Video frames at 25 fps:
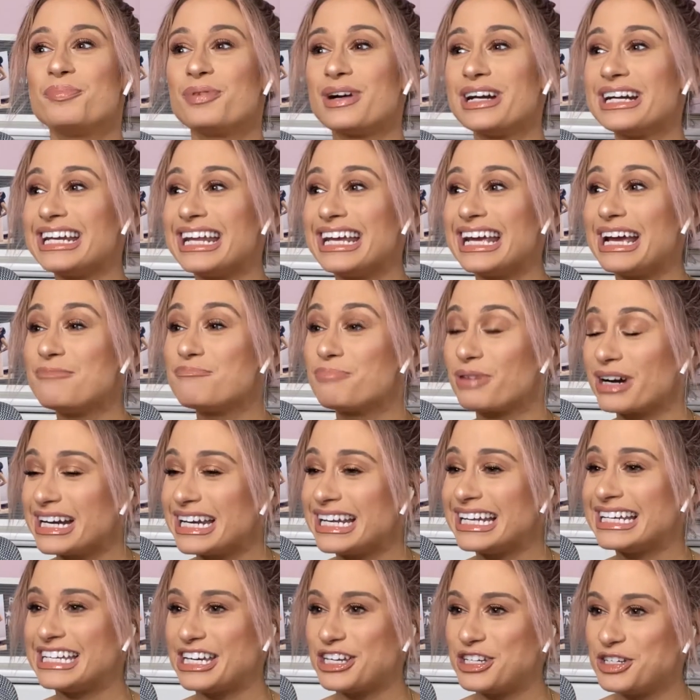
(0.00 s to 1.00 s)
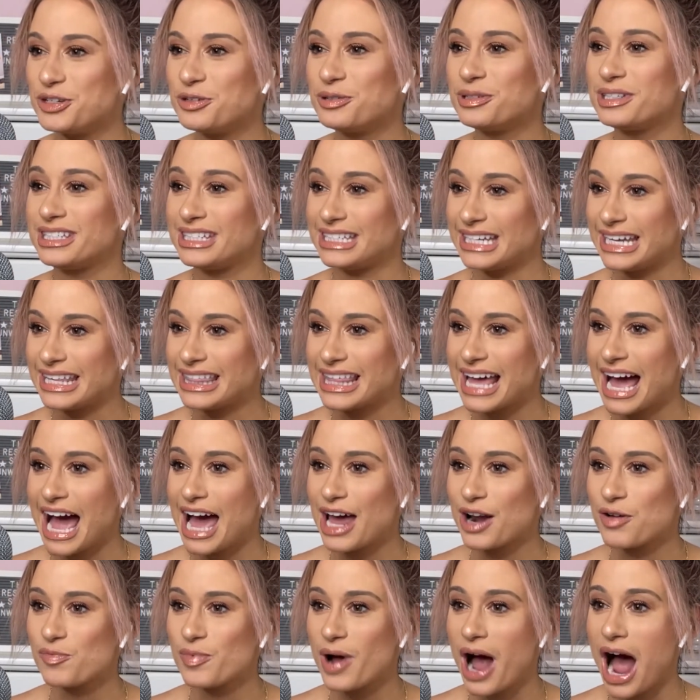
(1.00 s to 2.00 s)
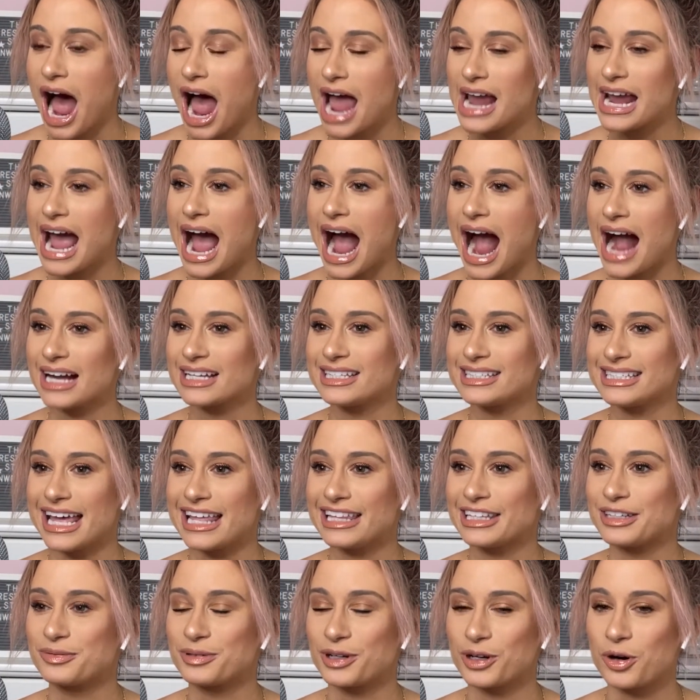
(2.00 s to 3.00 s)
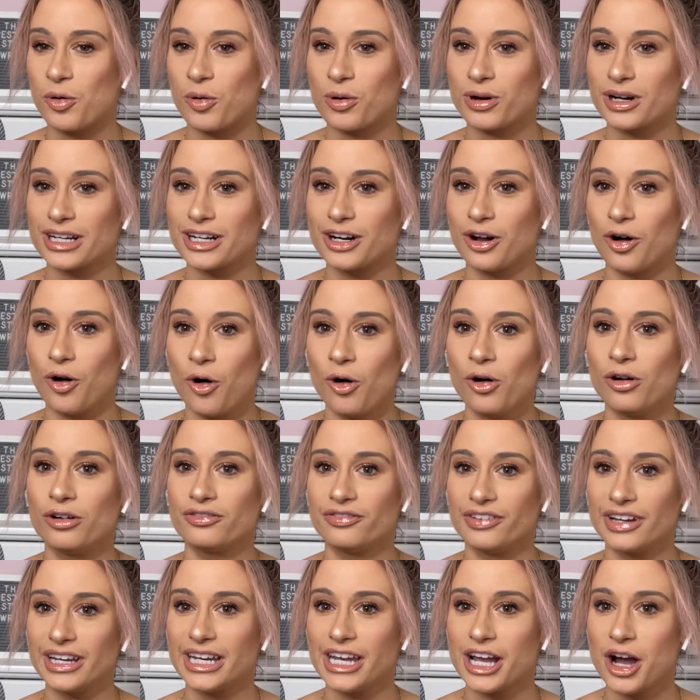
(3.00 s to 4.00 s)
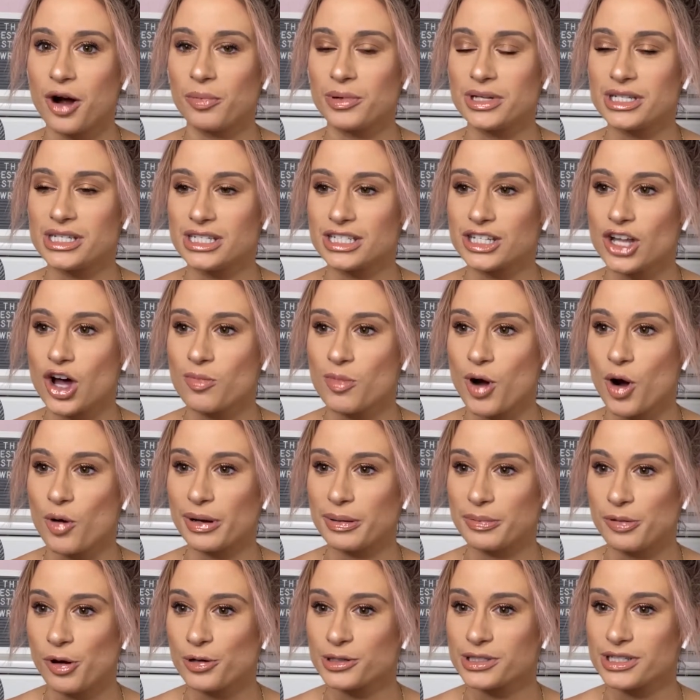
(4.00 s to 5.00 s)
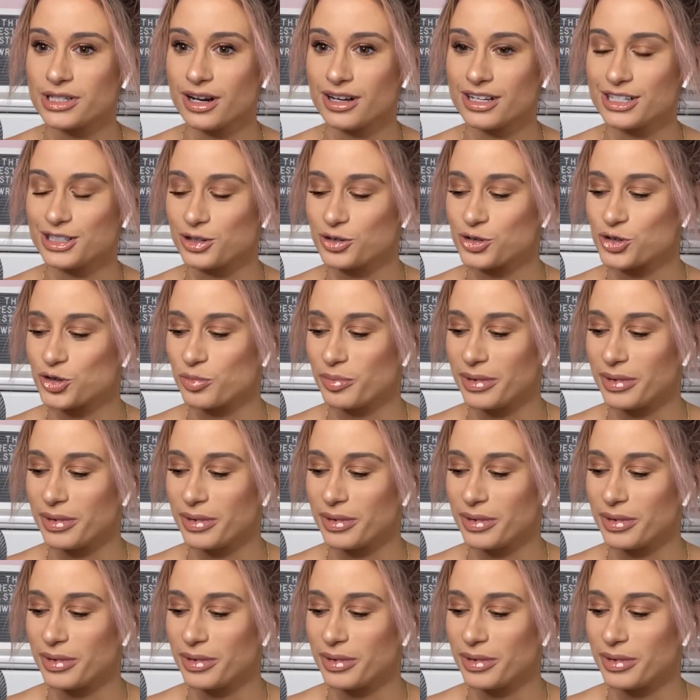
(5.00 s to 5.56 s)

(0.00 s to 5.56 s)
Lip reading: Brittney, did you see that? I accidentally recorded a whole video in slow-mo. We posted it on social